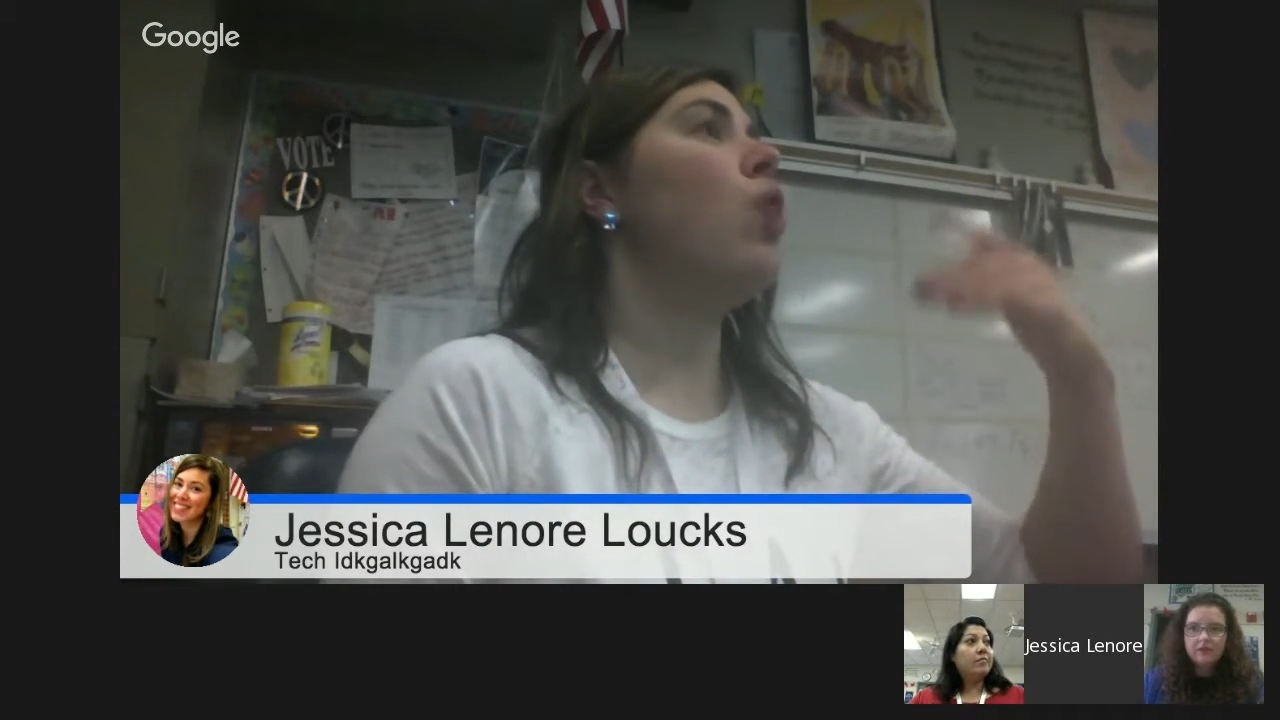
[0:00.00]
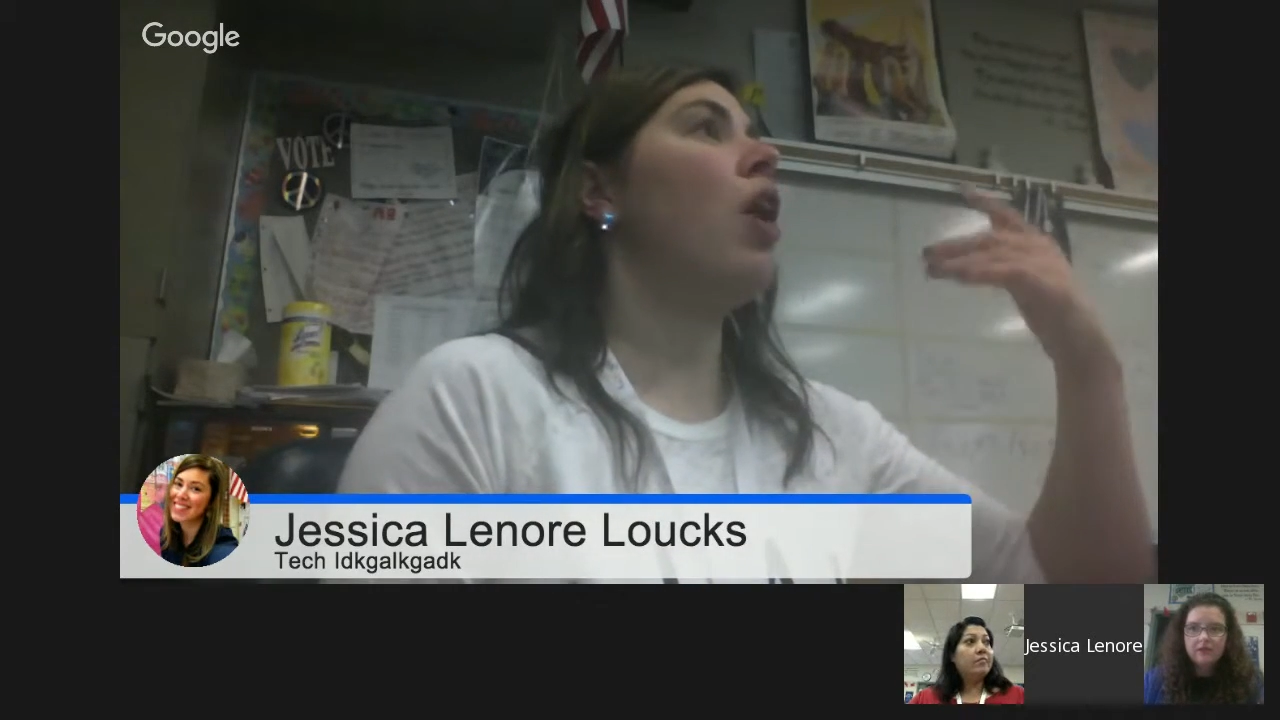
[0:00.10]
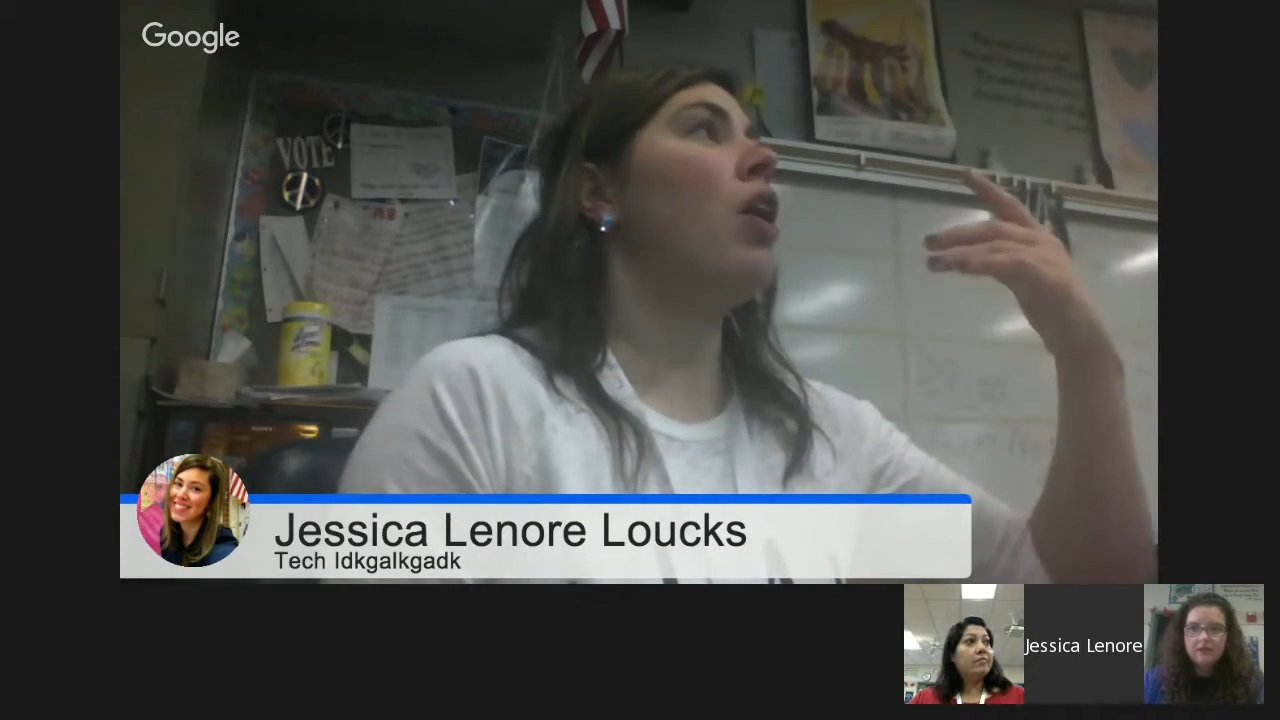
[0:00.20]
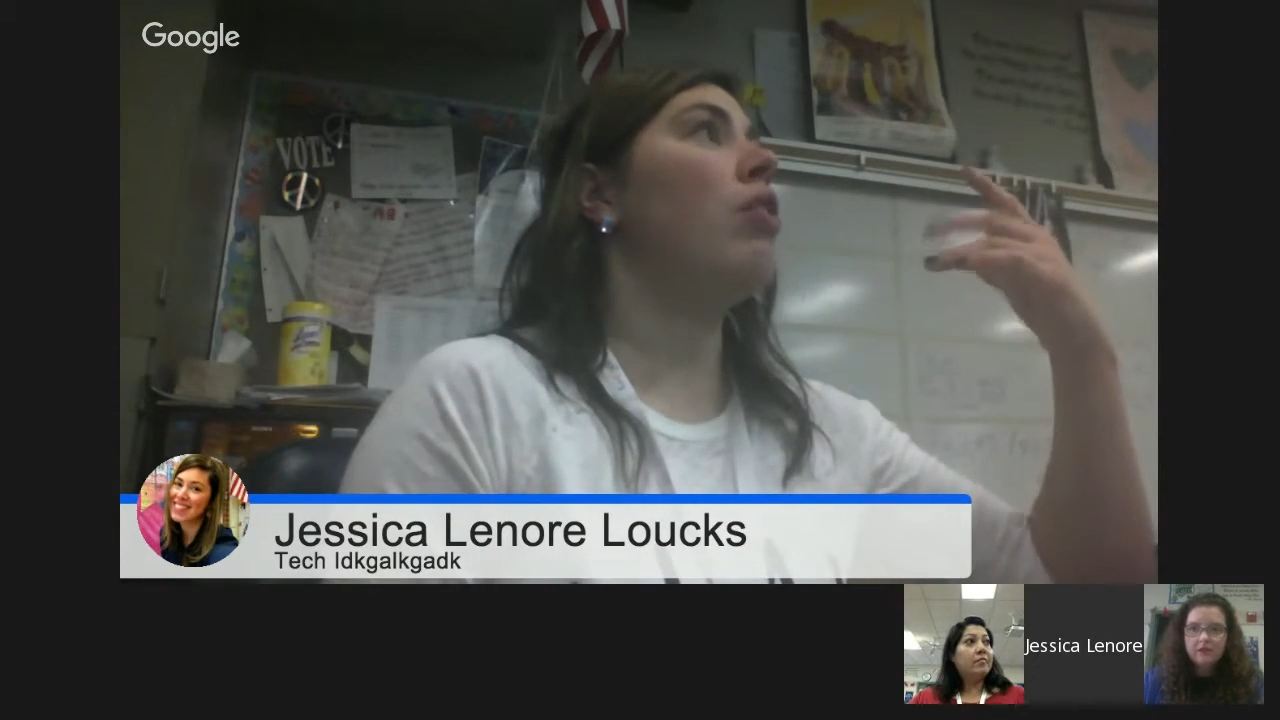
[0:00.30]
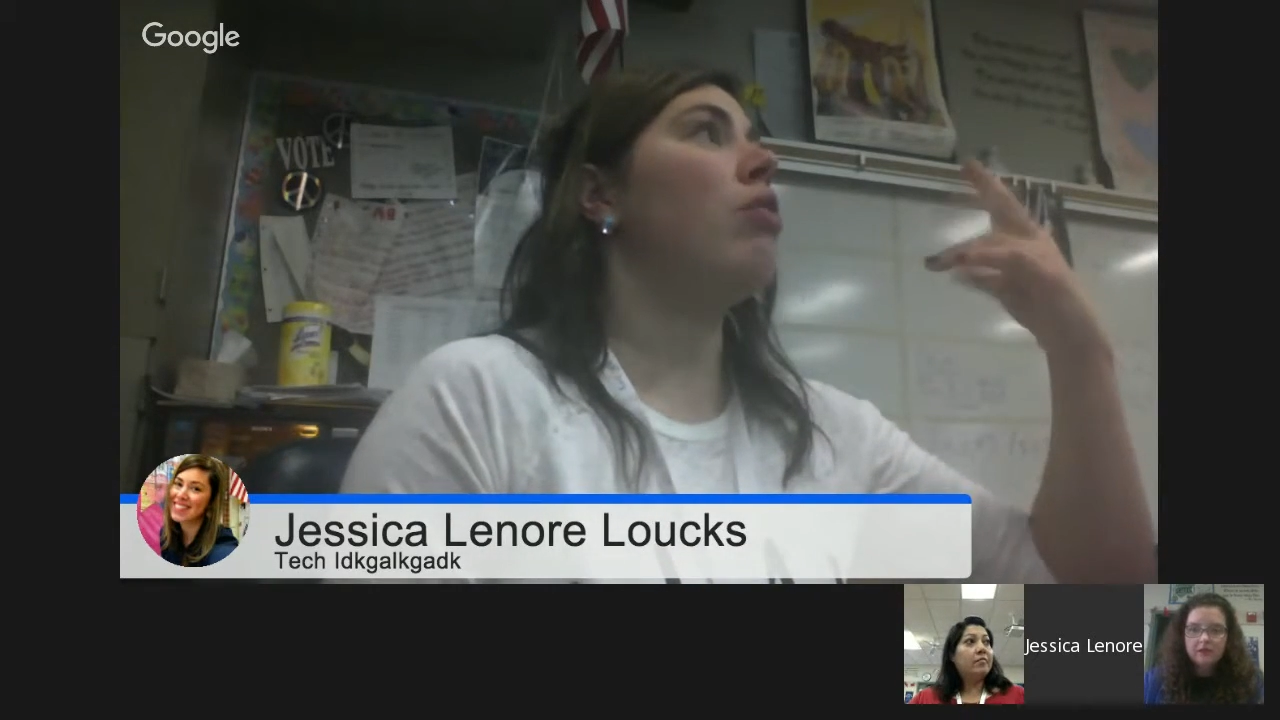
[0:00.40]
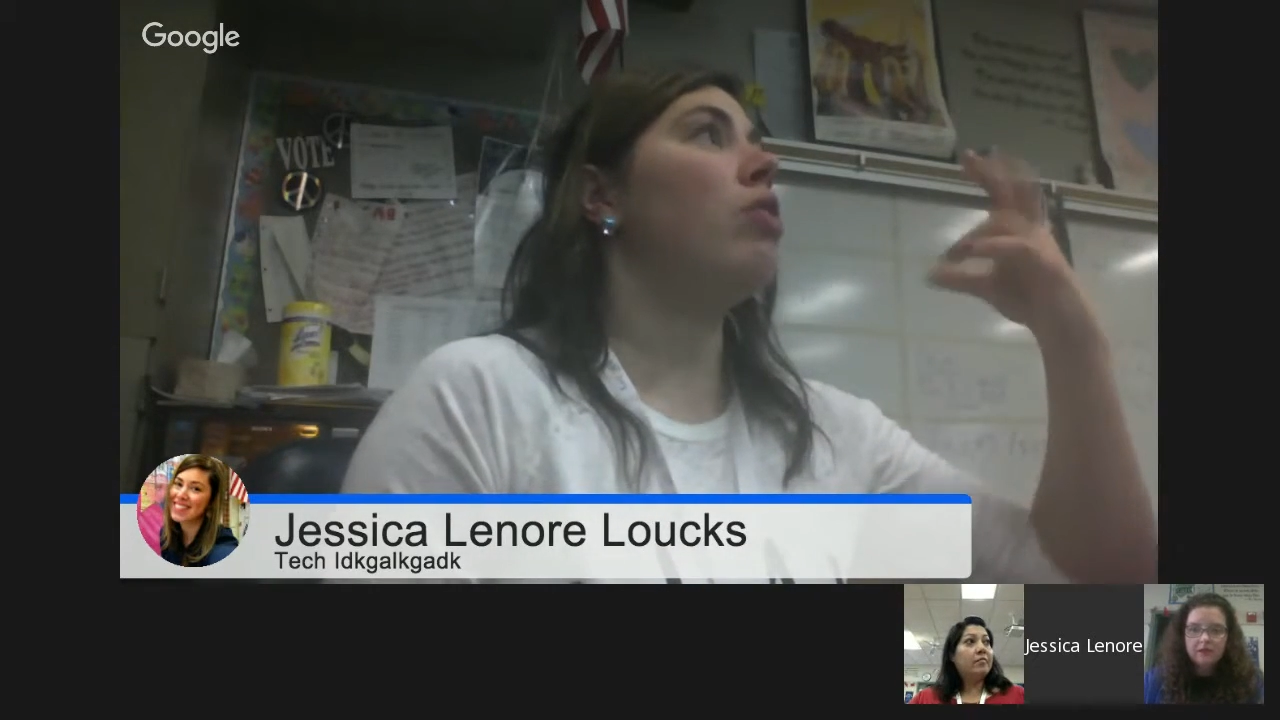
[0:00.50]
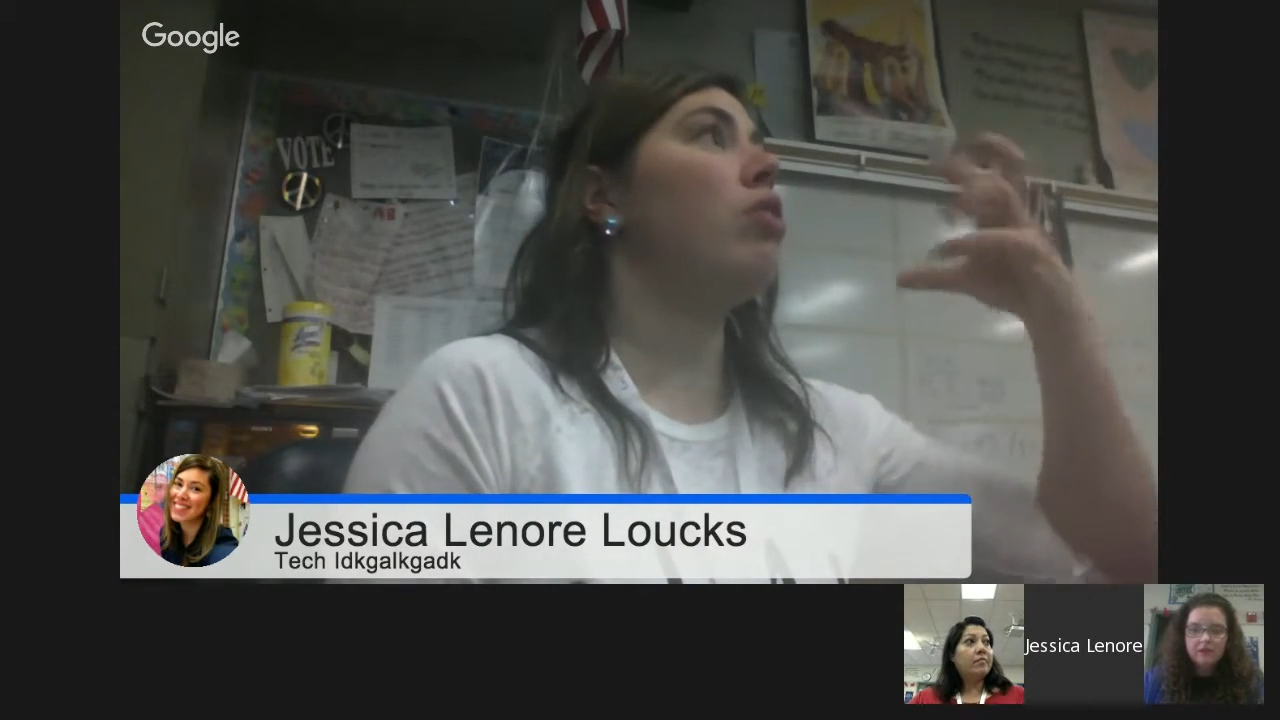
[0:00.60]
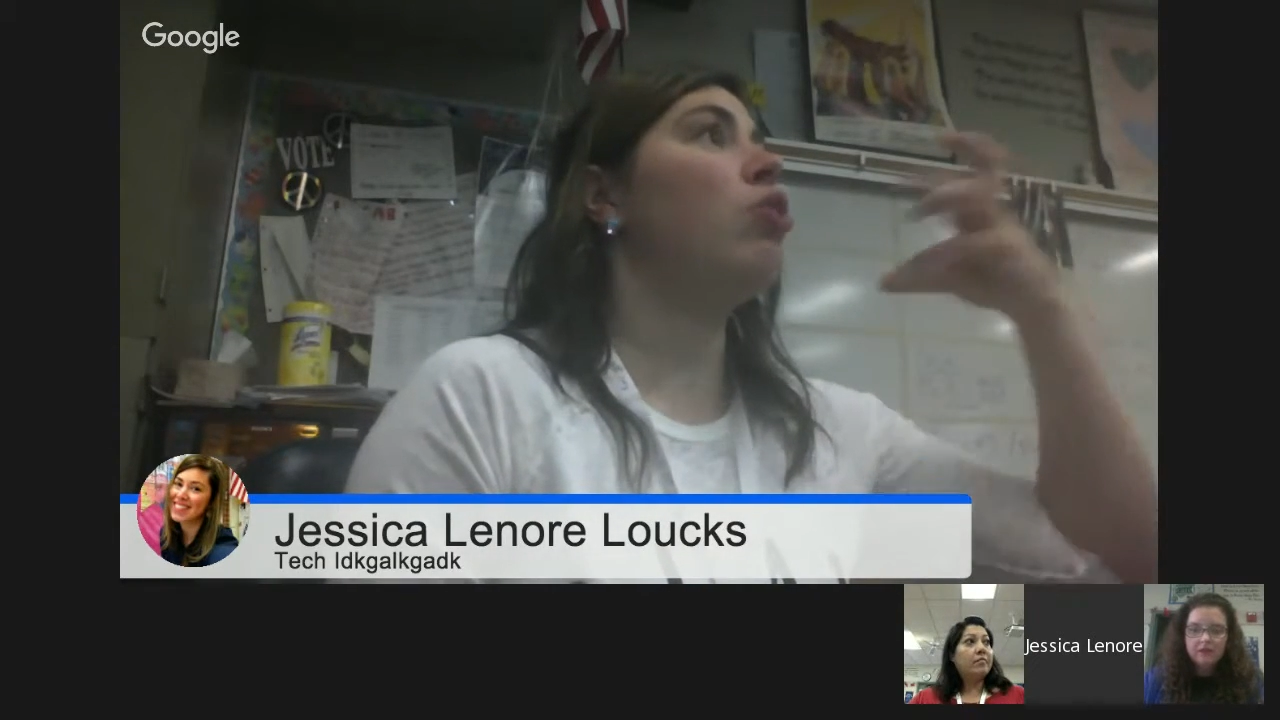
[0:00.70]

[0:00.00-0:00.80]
are